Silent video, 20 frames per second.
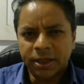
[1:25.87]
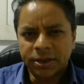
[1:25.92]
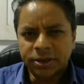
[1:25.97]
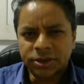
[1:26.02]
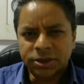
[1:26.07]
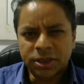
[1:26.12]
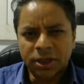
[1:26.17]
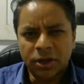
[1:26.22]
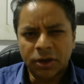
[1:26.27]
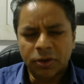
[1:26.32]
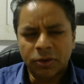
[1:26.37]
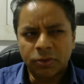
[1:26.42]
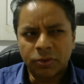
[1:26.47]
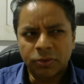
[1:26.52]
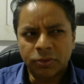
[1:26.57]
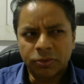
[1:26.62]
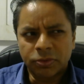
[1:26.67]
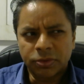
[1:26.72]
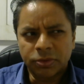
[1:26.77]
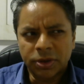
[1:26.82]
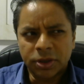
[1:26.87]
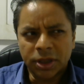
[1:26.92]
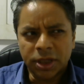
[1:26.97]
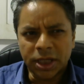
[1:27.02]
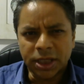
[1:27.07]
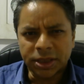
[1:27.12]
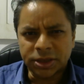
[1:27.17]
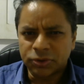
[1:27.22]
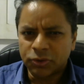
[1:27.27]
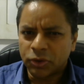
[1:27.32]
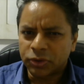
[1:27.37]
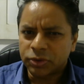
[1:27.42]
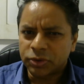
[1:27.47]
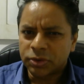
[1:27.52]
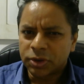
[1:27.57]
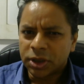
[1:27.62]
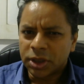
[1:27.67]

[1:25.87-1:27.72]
So it's not,